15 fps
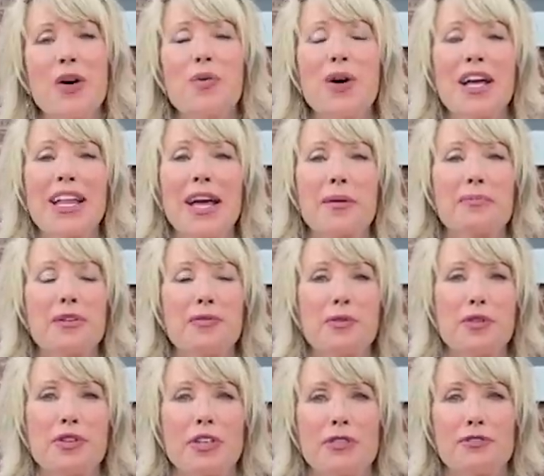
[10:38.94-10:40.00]
Well, happy
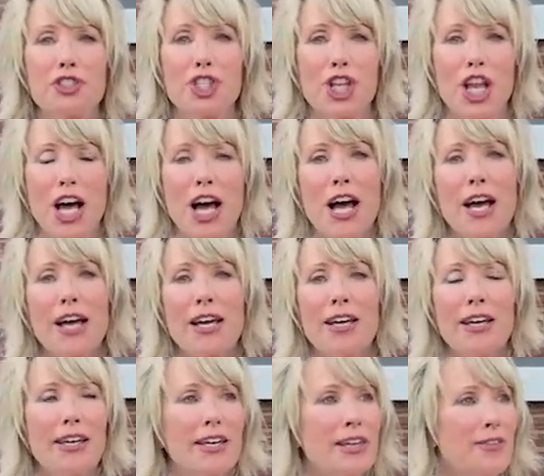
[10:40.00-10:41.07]
4th of July,
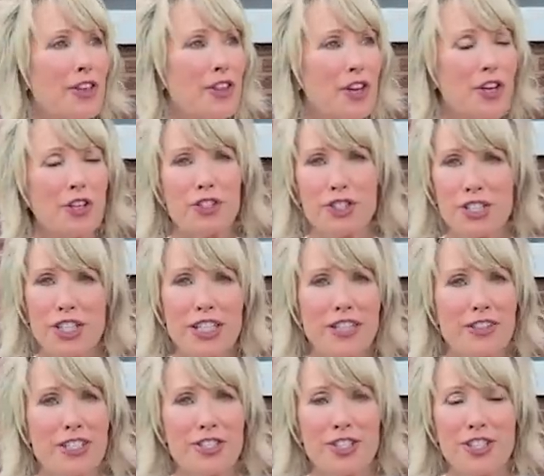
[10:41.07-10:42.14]
even though you're
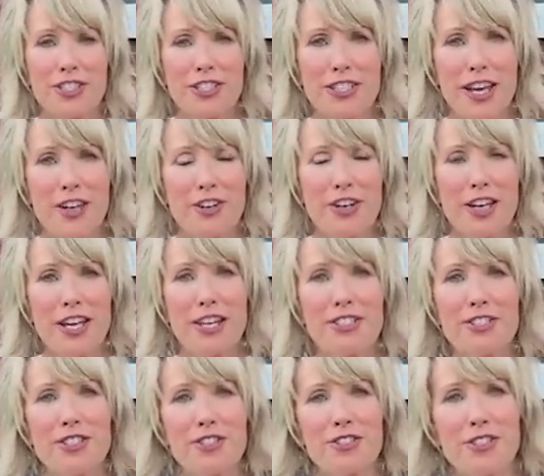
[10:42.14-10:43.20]
seeing this on Saturday.
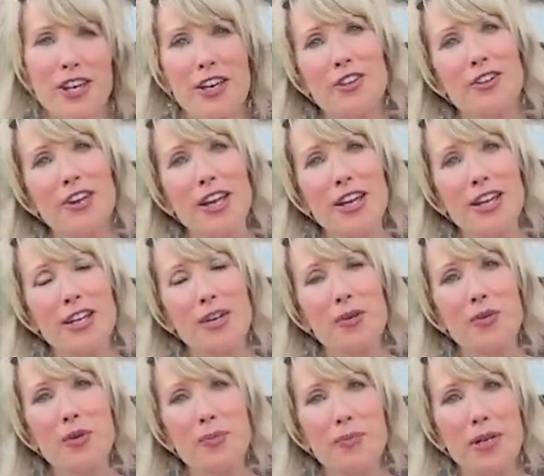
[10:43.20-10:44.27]
So, Saturday
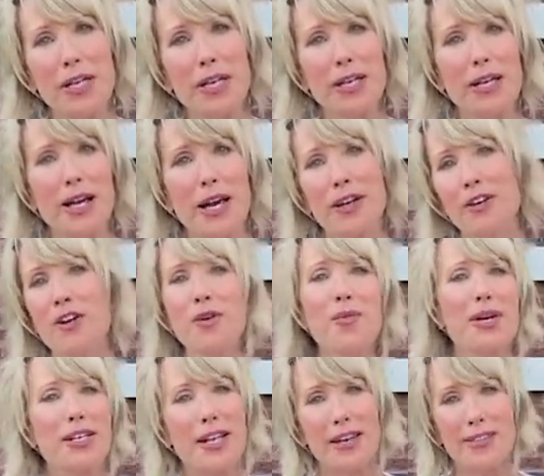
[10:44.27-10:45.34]
it will be, I don't know
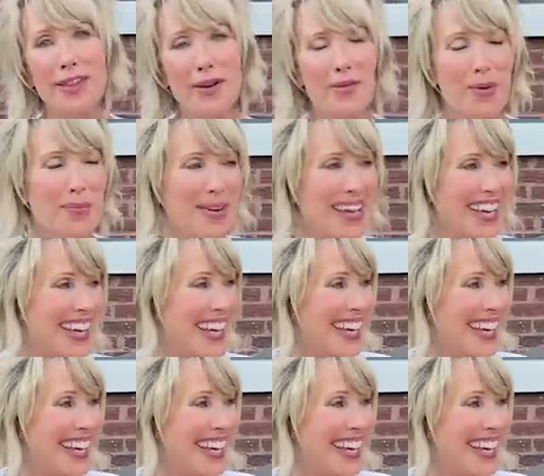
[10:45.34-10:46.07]
what date that will be.